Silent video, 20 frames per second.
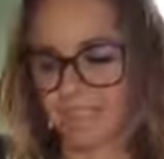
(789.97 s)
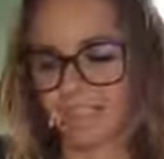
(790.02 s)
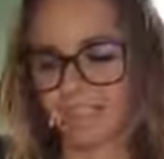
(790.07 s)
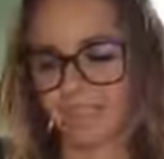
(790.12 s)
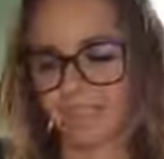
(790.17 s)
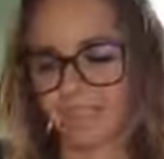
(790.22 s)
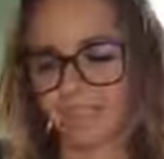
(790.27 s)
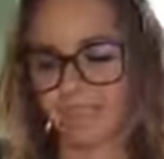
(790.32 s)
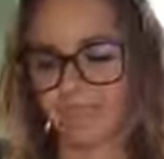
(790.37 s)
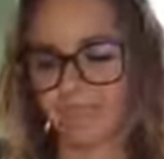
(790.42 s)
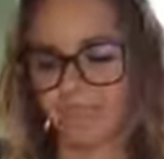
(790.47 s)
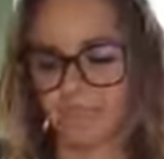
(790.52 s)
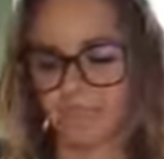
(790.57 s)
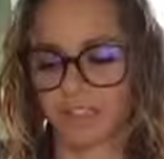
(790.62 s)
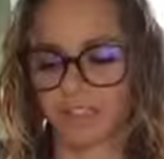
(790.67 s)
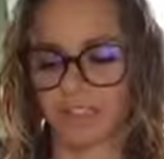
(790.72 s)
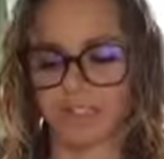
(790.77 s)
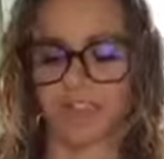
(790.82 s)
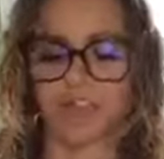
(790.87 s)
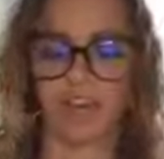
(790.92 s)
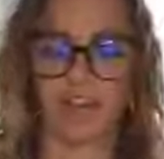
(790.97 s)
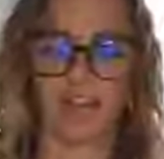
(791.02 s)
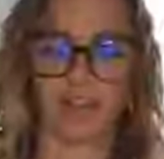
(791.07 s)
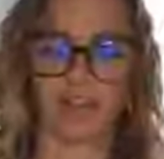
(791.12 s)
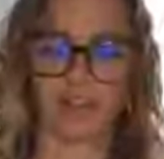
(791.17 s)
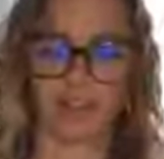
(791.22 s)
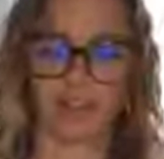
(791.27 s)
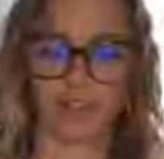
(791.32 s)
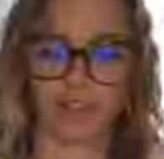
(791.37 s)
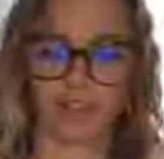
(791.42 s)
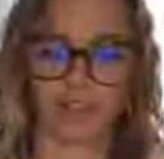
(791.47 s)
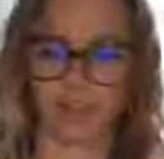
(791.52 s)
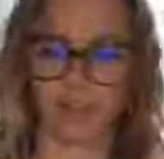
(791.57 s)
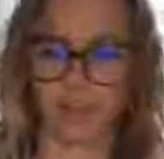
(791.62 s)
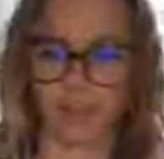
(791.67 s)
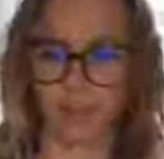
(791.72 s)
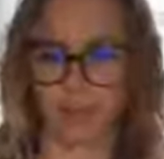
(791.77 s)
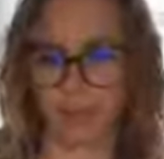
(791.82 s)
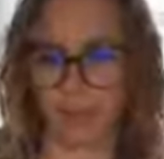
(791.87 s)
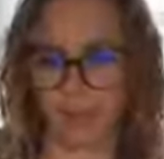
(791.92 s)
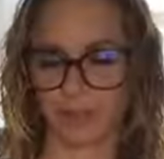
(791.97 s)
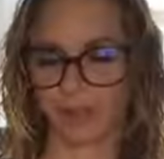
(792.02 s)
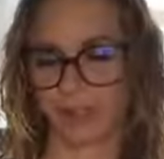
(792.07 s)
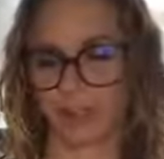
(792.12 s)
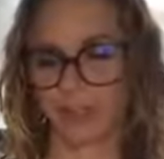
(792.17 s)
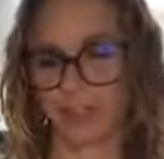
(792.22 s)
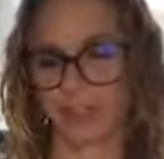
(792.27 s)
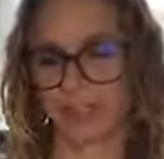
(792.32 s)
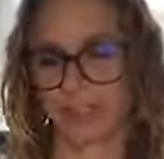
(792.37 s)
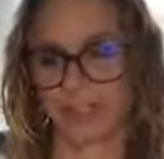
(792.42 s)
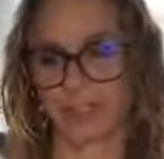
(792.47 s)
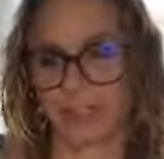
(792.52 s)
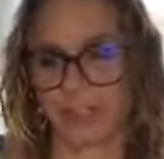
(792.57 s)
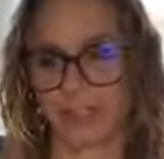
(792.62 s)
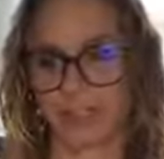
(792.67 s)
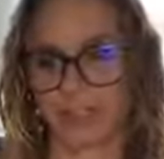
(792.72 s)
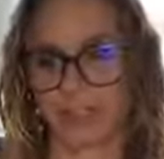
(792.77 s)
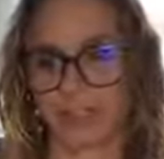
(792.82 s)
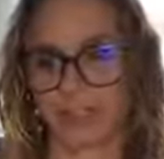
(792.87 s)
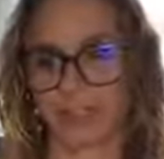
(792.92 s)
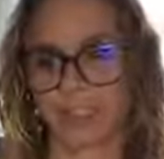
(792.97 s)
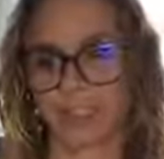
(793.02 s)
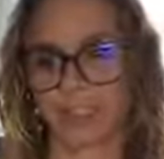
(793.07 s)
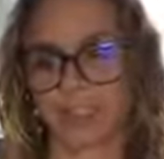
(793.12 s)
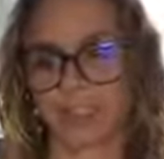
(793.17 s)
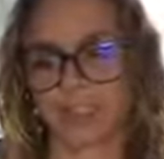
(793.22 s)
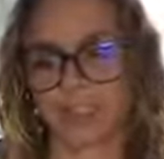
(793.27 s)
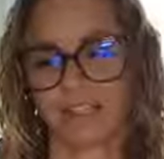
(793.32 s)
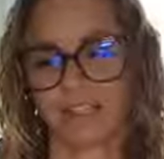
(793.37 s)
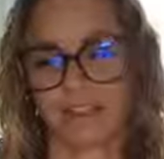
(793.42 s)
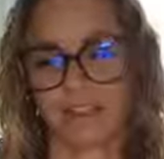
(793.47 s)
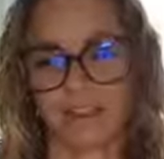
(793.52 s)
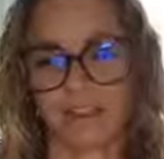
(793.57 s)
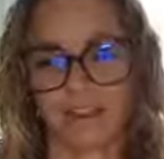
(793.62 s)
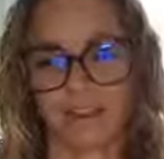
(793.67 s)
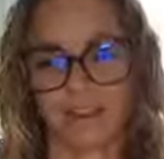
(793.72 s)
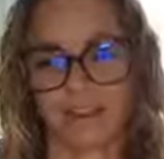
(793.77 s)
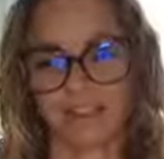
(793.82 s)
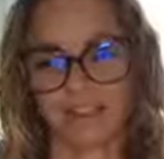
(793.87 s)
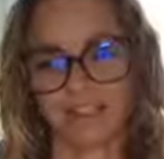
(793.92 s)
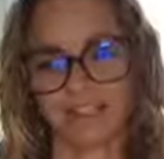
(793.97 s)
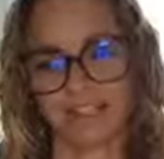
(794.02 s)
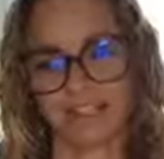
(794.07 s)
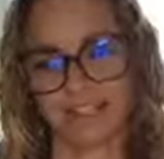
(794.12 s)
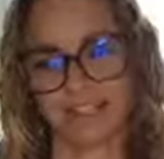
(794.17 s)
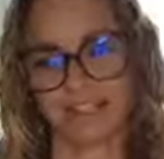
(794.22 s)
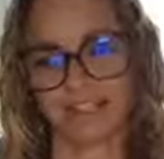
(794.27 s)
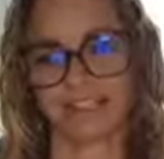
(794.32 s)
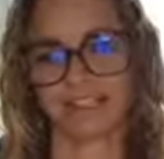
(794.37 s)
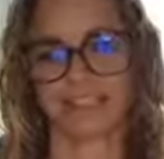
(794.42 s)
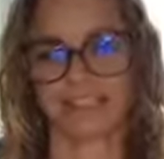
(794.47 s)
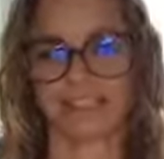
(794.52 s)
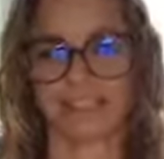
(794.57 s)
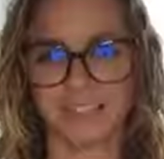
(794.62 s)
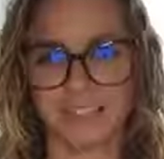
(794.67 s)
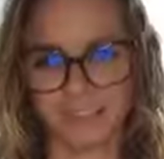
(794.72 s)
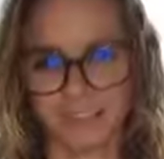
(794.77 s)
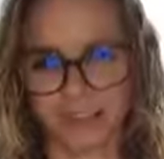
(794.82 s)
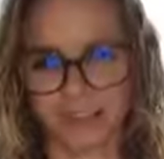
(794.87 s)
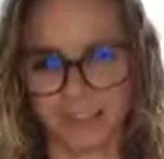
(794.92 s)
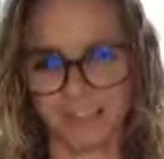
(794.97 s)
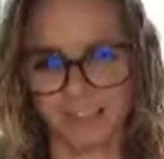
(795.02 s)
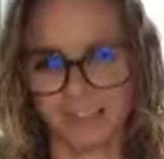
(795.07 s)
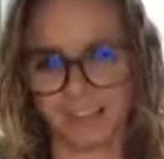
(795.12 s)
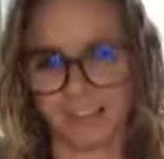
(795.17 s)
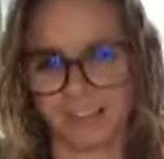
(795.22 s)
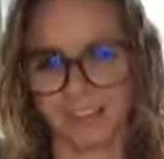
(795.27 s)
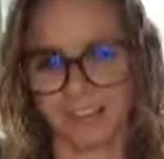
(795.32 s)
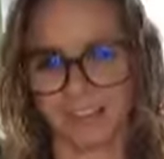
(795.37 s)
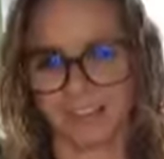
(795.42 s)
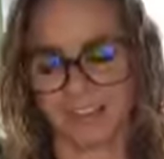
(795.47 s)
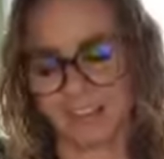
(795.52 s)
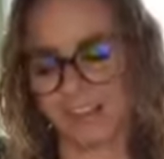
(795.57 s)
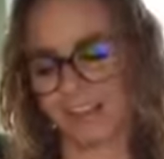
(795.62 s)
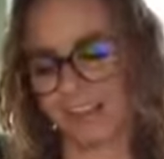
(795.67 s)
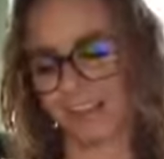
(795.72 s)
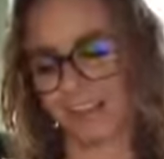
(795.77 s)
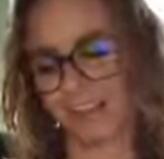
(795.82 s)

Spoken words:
the devotion to God, or the bigger picture, to know that we are just a speck on